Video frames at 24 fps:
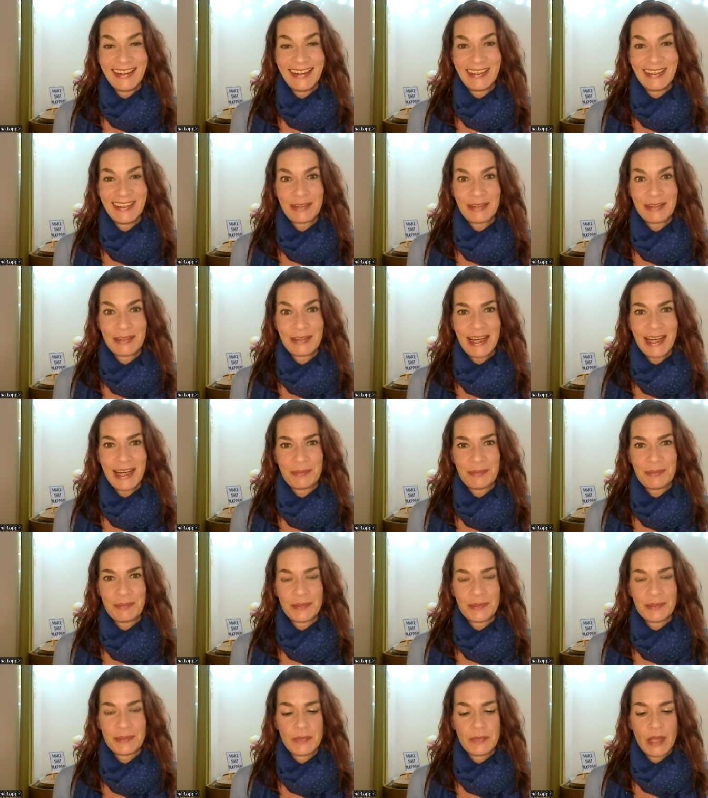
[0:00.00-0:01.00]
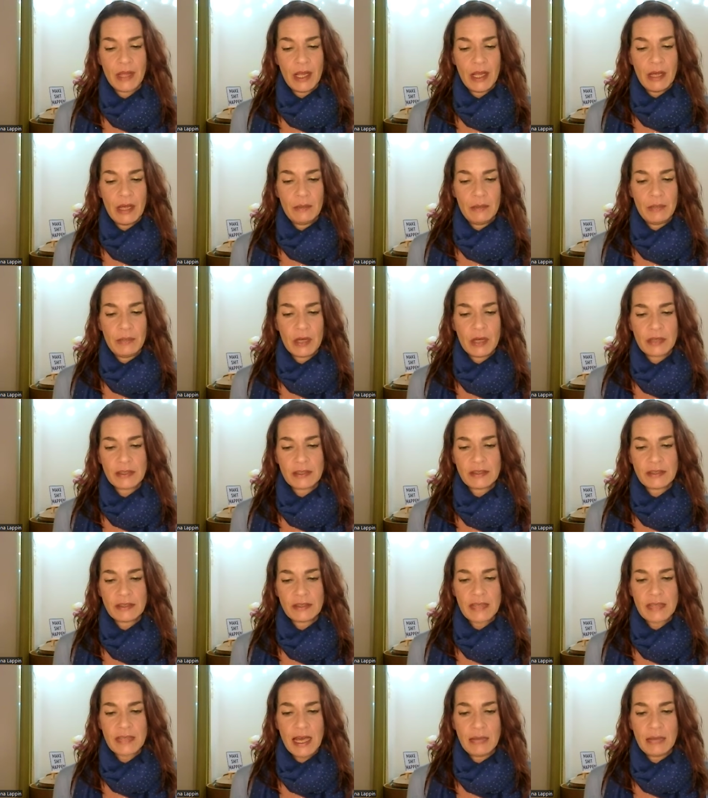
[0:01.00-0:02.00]
all the way up, because
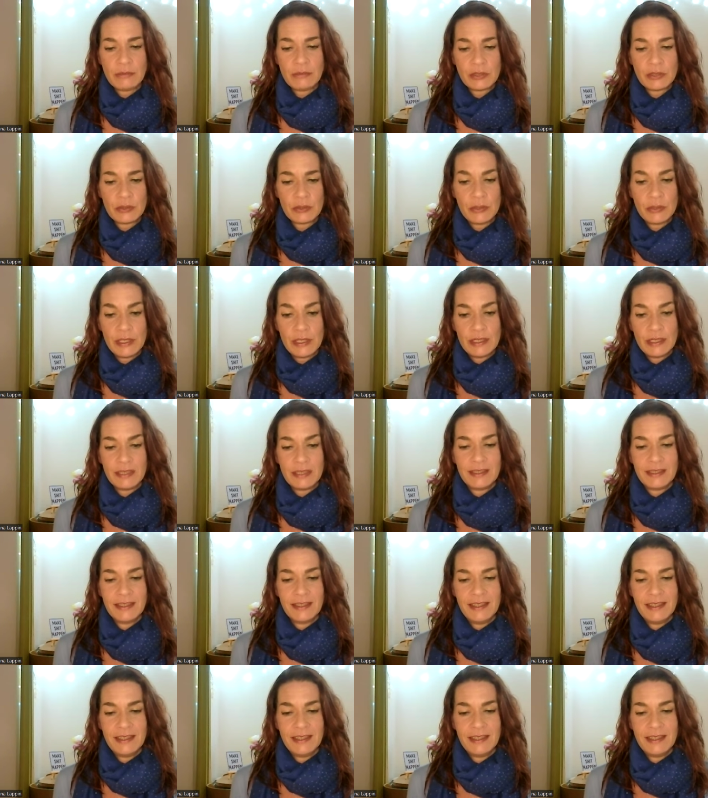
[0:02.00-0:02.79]
it's time, truly.